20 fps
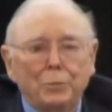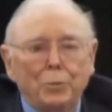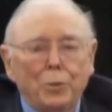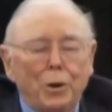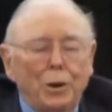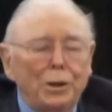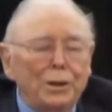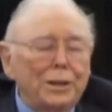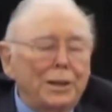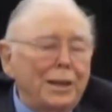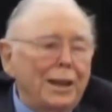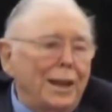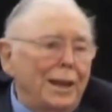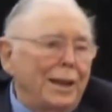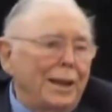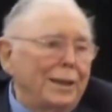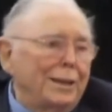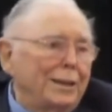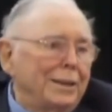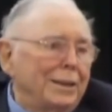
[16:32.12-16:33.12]
Warren and
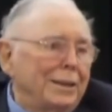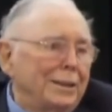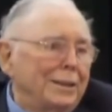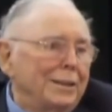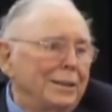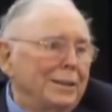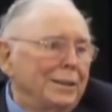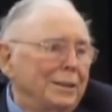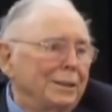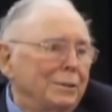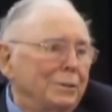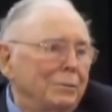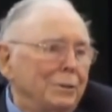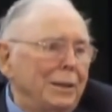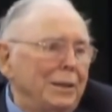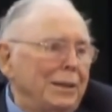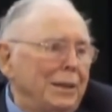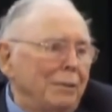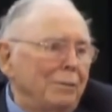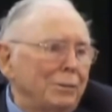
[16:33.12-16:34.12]
I,
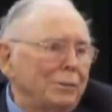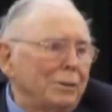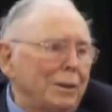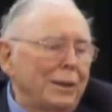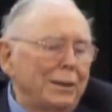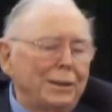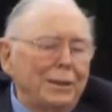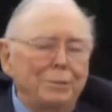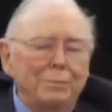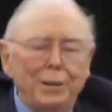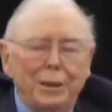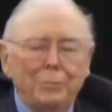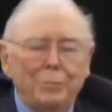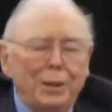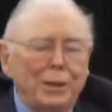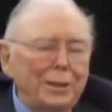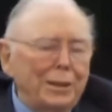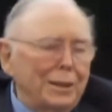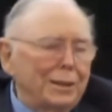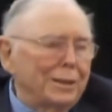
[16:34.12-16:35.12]
we never tried to make
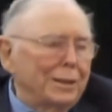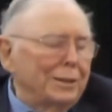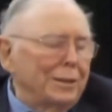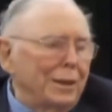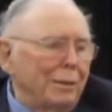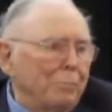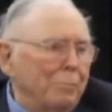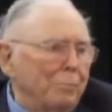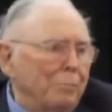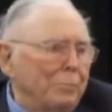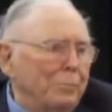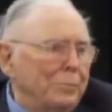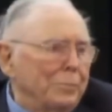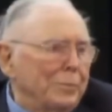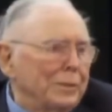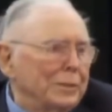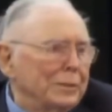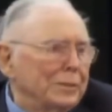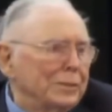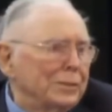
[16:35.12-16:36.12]
money out
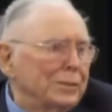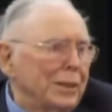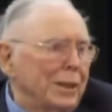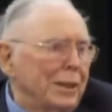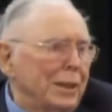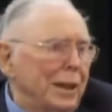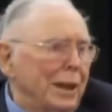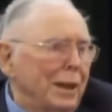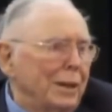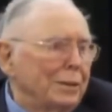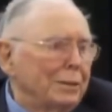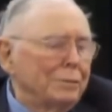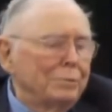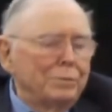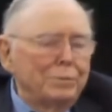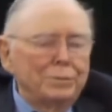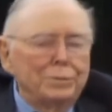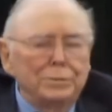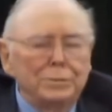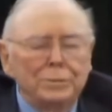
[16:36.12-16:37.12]

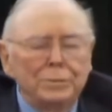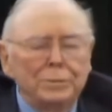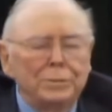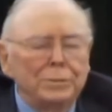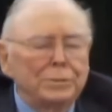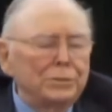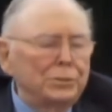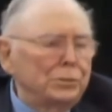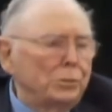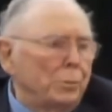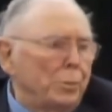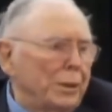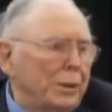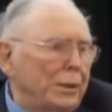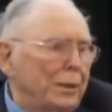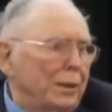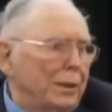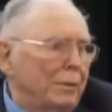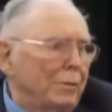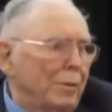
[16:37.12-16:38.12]
of
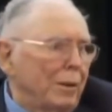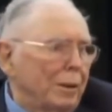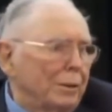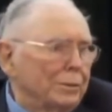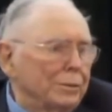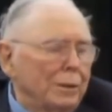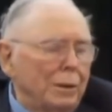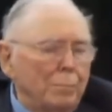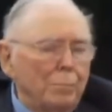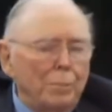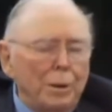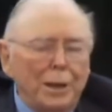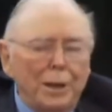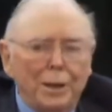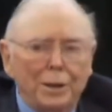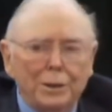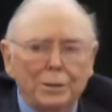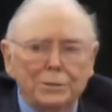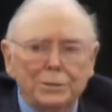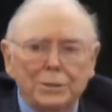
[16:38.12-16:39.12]
stupidity of our dumb
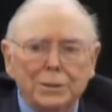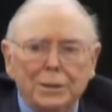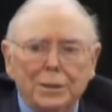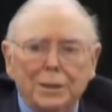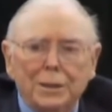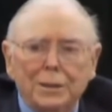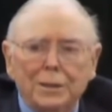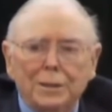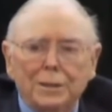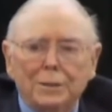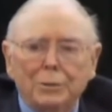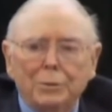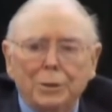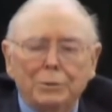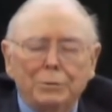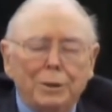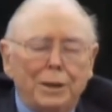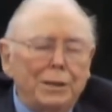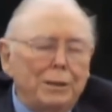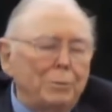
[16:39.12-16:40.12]
buyers.
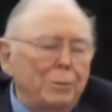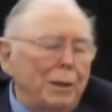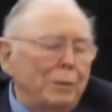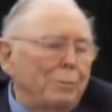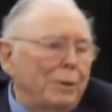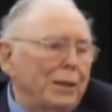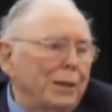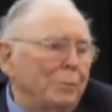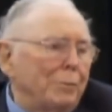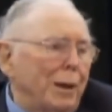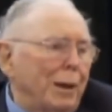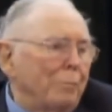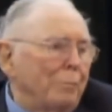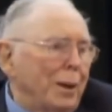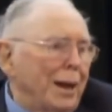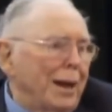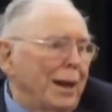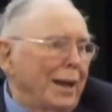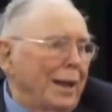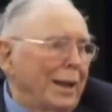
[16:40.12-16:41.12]
We tried to make money by
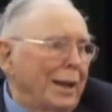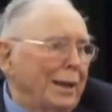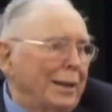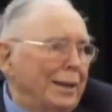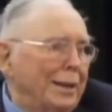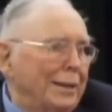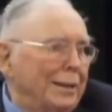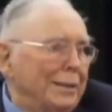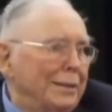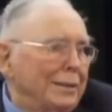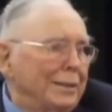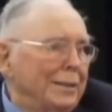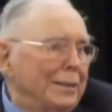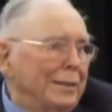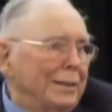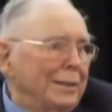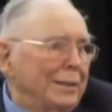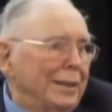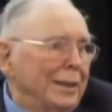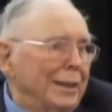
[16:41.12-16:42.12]
buying.
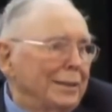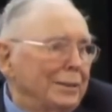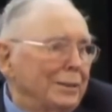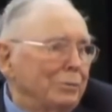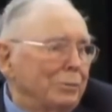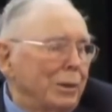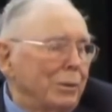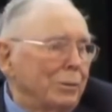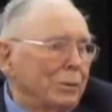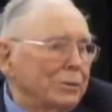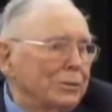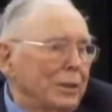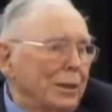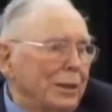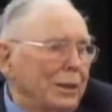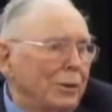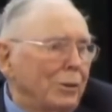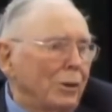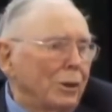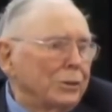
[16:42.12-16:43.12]
And if we were
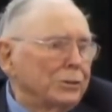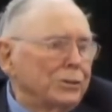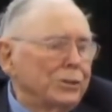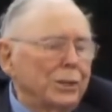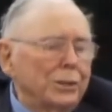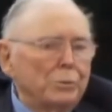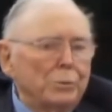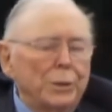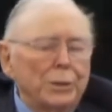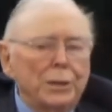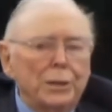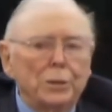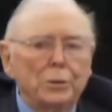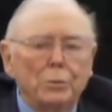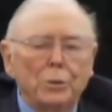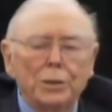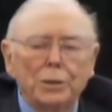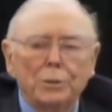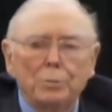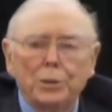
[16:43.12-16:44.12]
selling horse shit, we
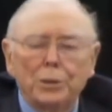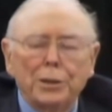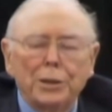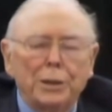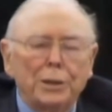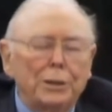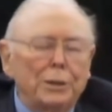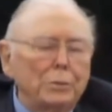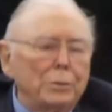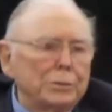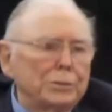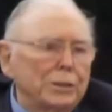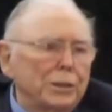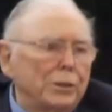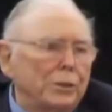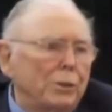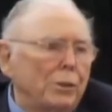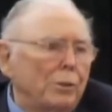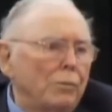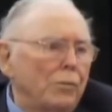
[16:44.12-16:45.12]
didn't want to pretend it was
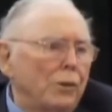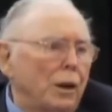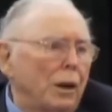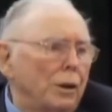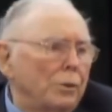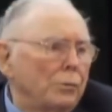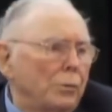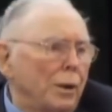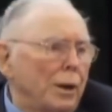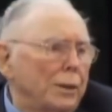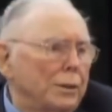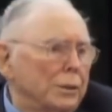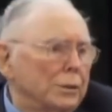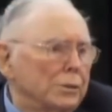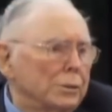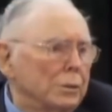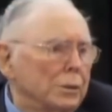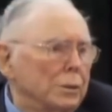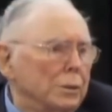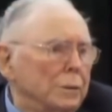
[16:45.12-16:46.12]
a cure for
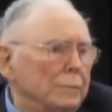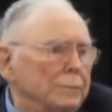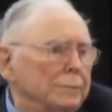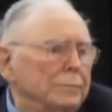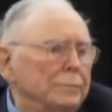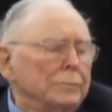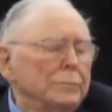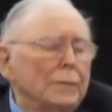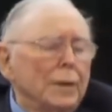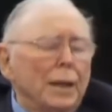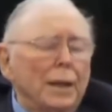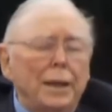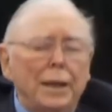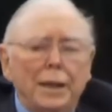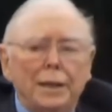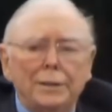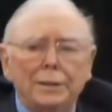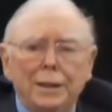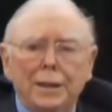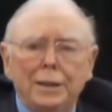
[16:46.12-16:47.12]
arthritis.
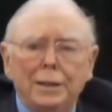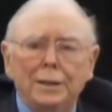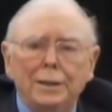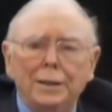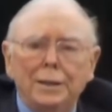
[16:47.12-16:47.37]
And